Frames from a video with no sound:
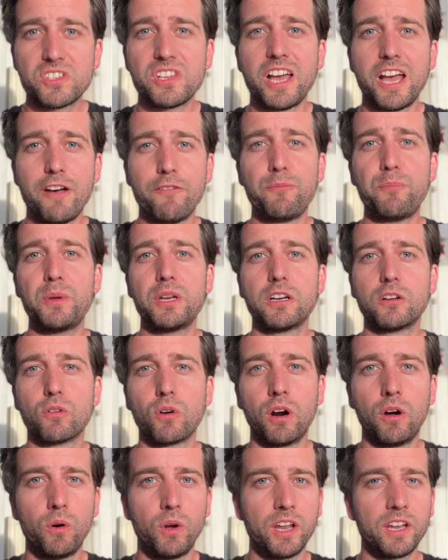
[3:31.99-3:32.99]
have been
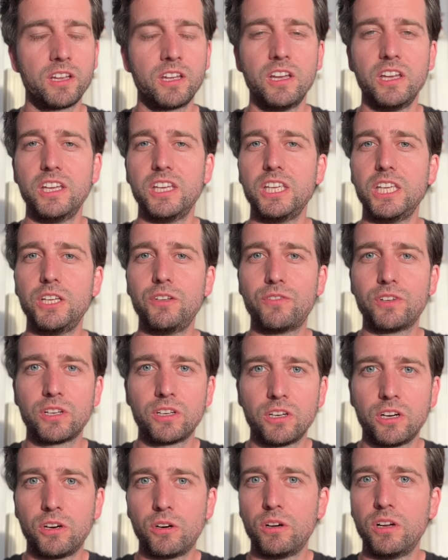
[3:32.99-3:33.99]
growing, even
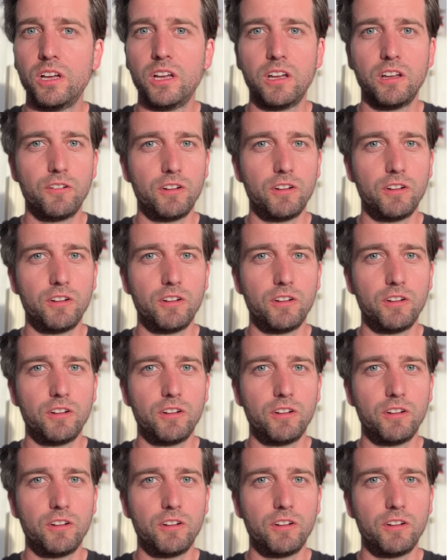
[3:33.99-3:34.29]
though